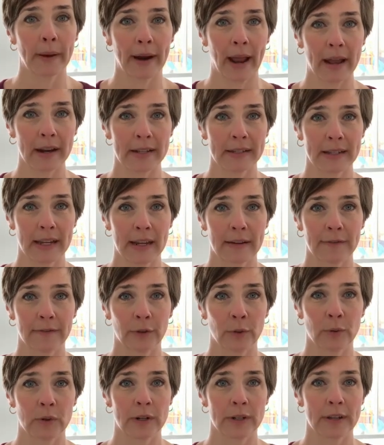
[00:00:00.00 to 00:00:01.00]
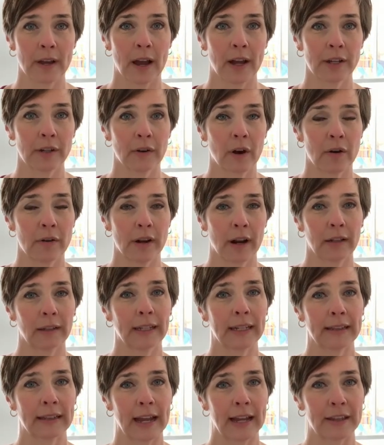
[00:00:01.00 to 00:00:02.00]
how to sand floors on your own, and I'll
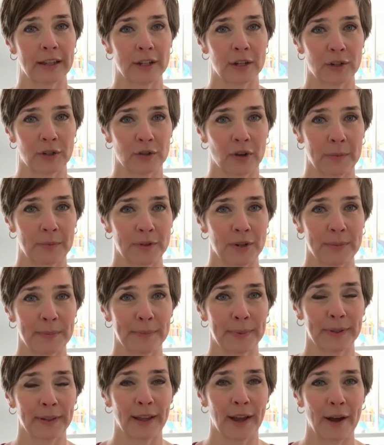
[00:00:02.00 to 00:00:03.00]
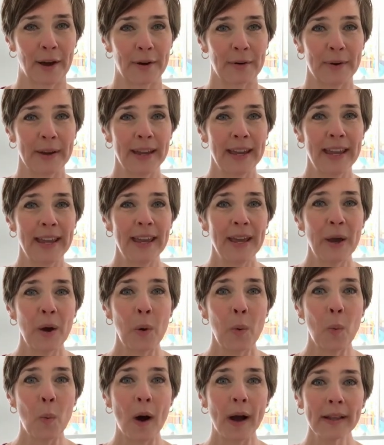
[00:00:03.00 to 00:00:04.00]
link that in the description below.
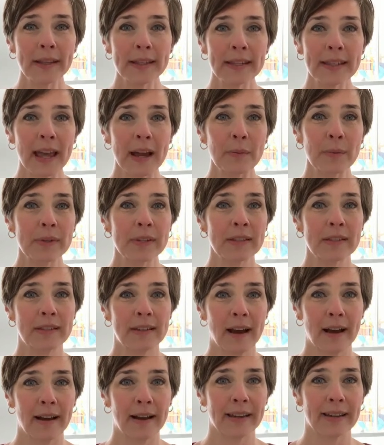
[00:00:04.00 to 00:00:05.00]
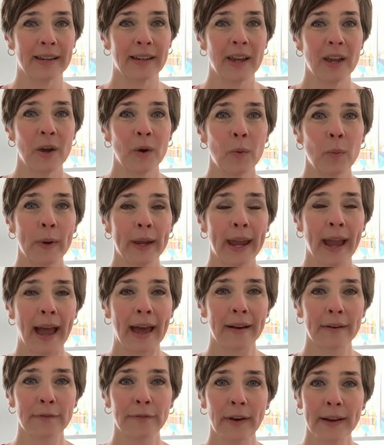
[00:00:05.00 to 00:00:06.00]
Once that was done, we
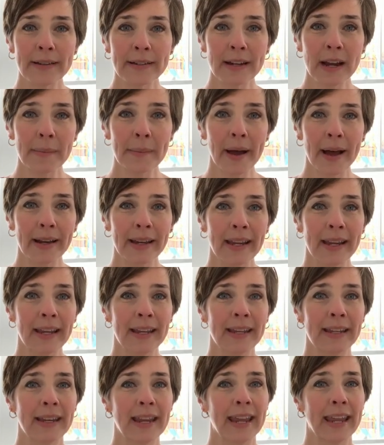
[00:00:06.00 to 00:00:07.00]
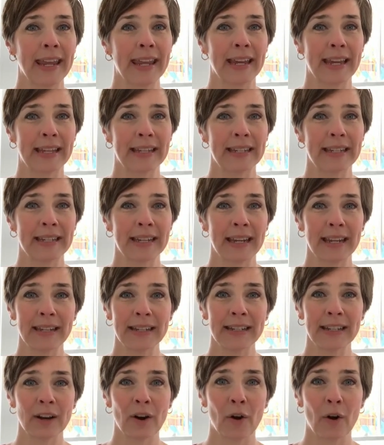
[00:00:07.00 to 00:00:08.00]
had a friend come on in, and he
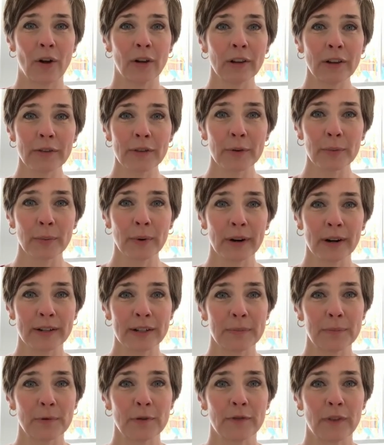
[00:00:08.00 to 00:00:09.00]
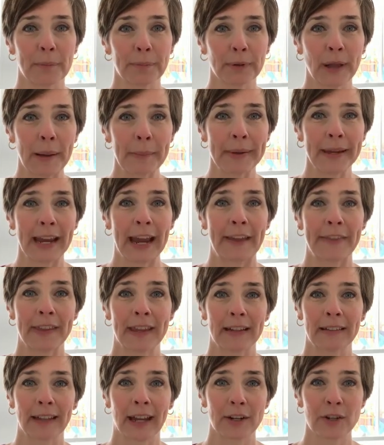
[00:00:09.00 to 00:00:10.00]
did all of the work to move the plumbing and the
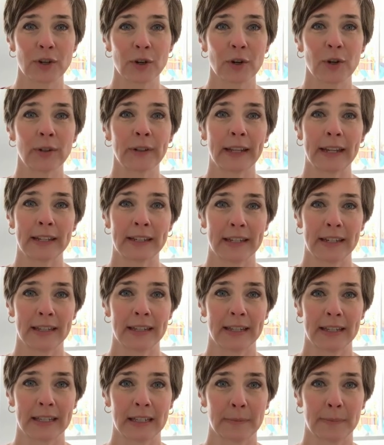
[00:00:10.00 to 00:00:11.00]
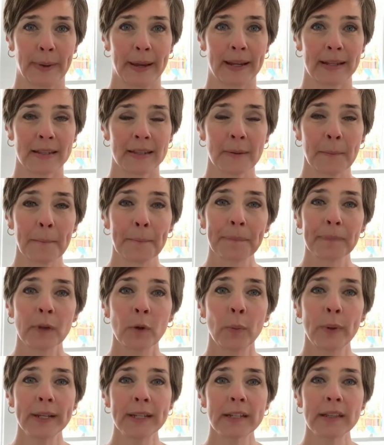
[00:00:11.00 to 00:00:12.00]
electrical into this space.
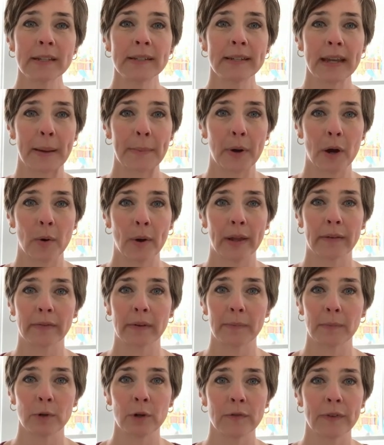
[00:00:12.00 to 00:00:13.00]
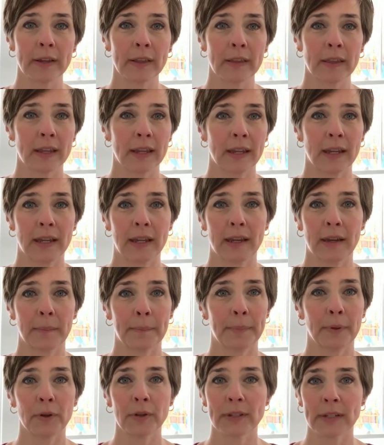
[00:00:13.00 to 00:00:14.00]
We did the demo and removing the
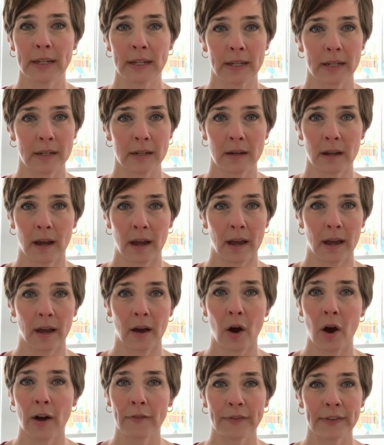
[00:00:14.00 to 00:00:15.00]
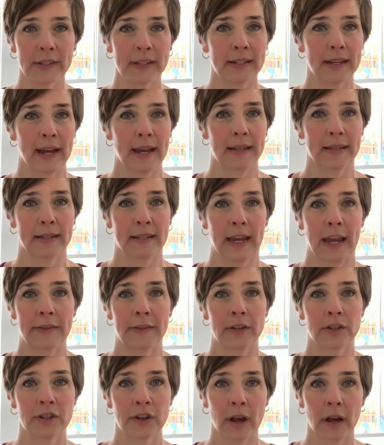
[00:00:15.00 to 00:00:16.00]
built-in office desk and
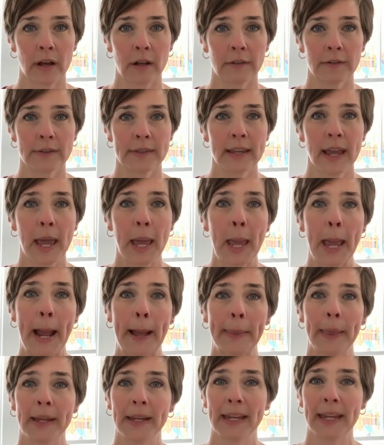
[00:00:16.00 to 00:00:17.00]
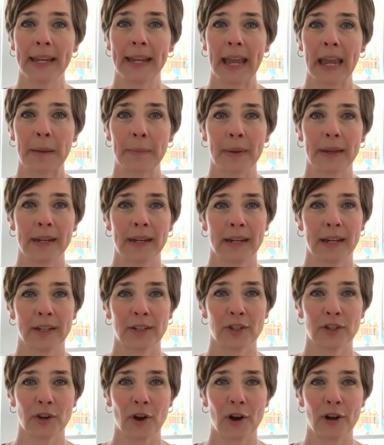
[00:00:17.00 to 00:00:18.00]
the shelves, and then he came in and
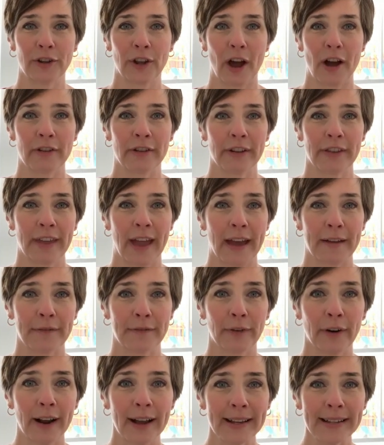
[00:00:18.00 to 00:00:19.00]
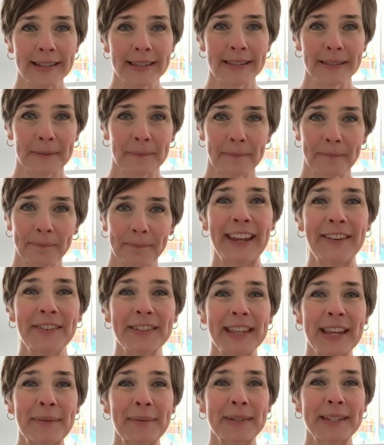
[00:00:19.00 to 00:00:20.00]
installed all of that for us. He
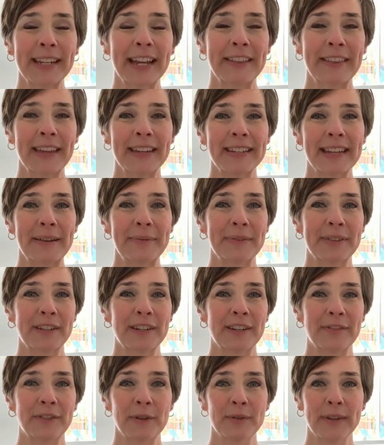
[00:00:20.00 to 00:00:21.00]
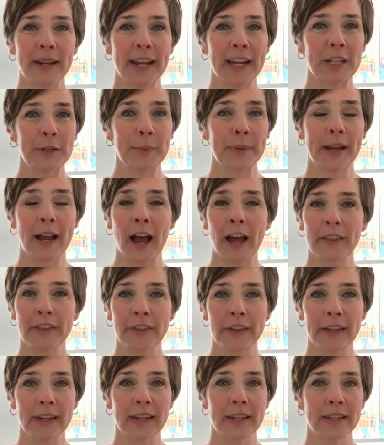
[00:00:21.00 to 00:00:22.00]
was able to get that done within a few days. We got
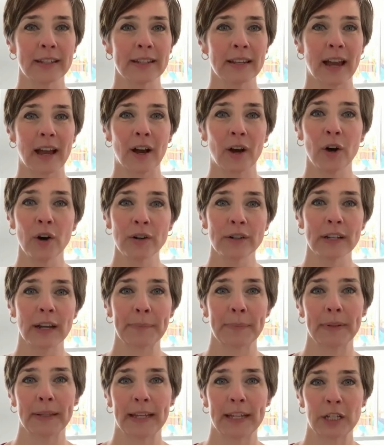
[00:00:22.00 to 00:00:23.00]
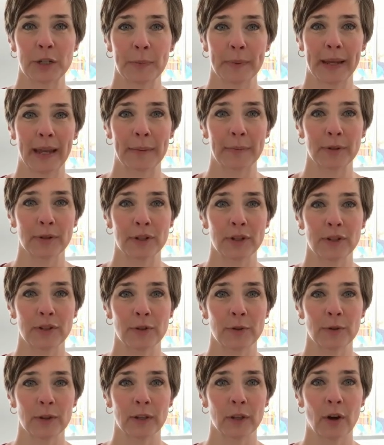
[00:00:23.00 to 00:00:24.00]
things hooked up at least to be able to
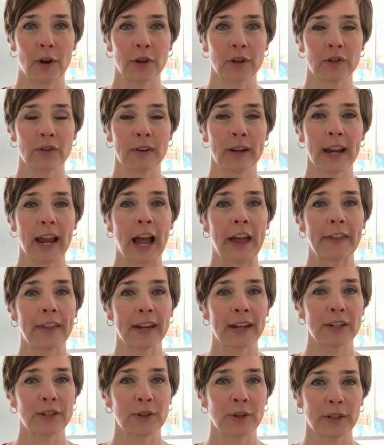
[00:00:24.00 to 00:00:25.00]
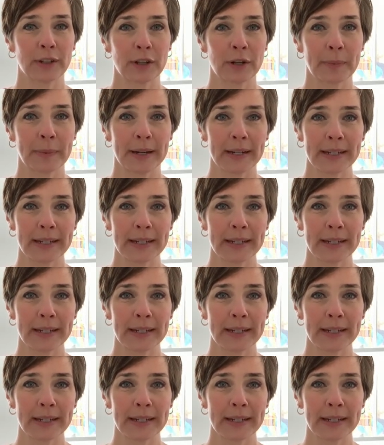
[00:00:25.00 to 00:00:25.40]
do the laundry, and then it took a little bit of